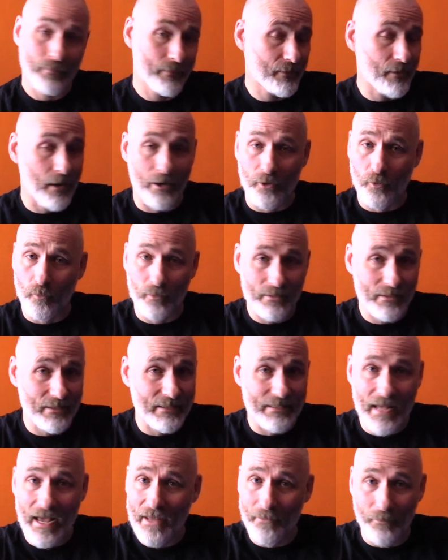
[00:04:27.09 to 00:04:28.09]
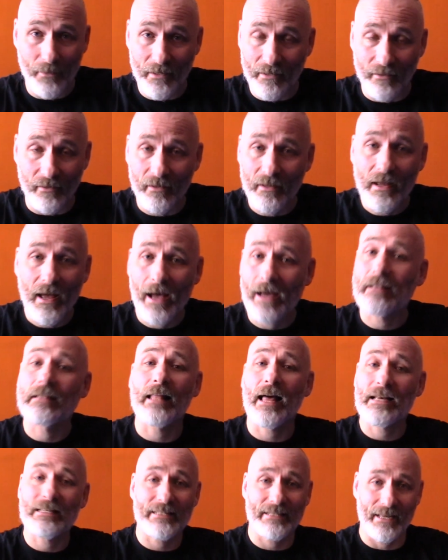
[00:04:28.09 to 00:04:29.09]
Tiger Woods' dad being a, a
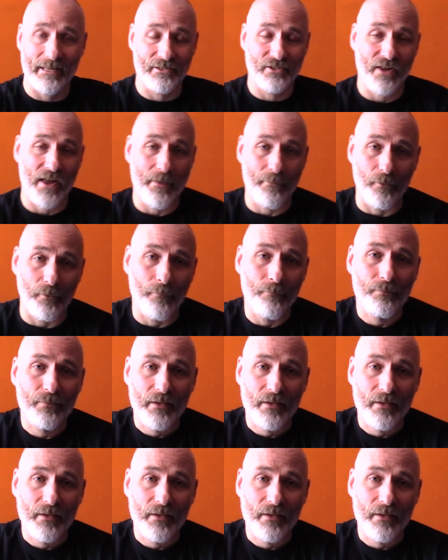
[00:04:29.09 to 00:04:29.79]
classic example.